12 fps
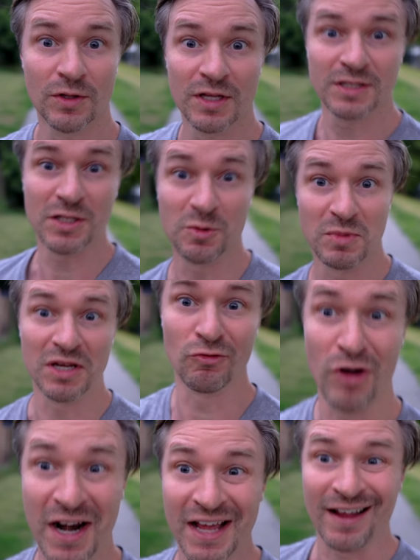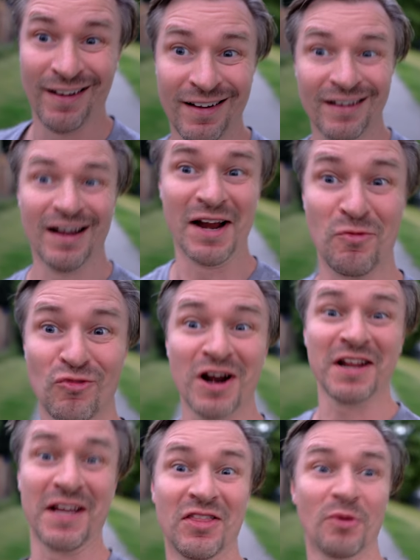This is me running. I am
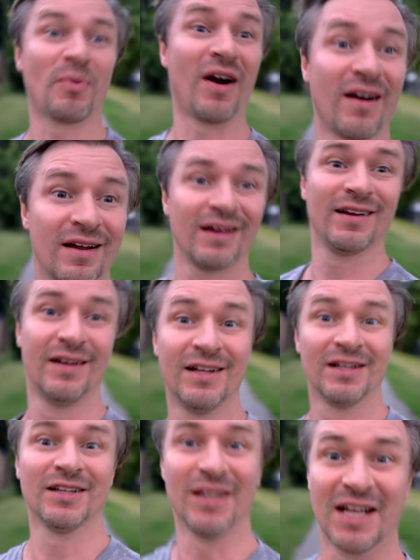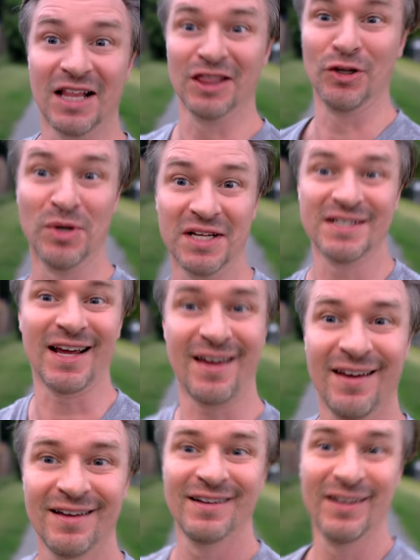running in the park like a
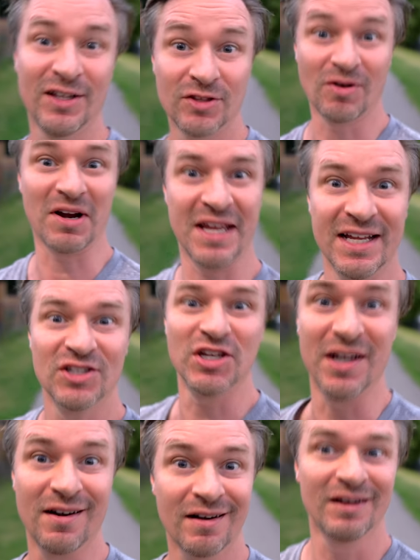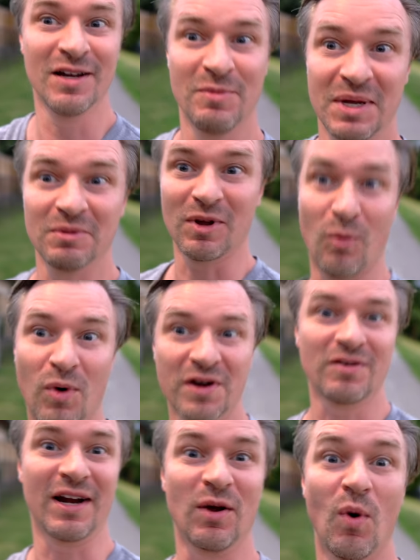lunatic. There are kids here. People are
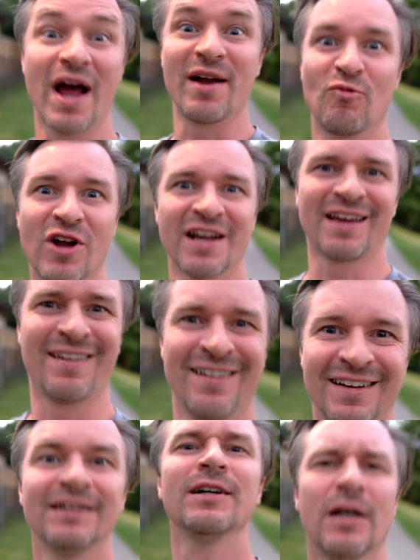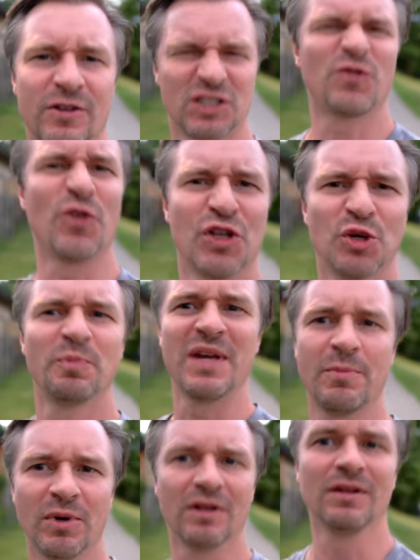wondering why I'm running. It's for you
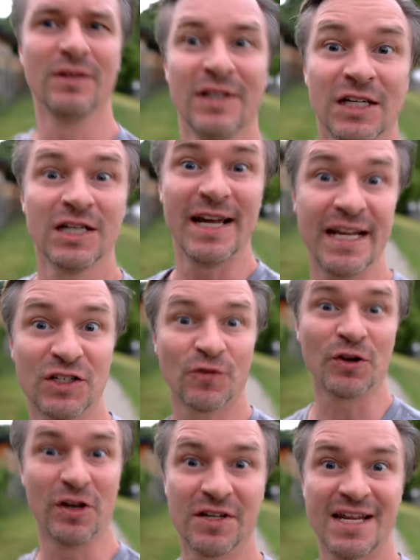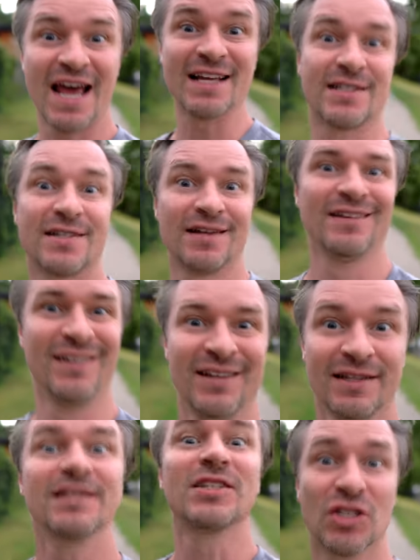people. It's for your test.
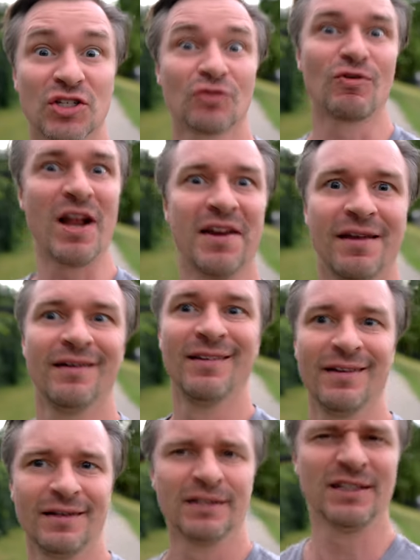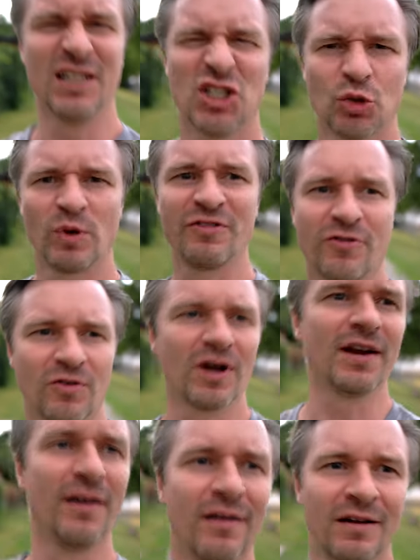This is a run. Swift run.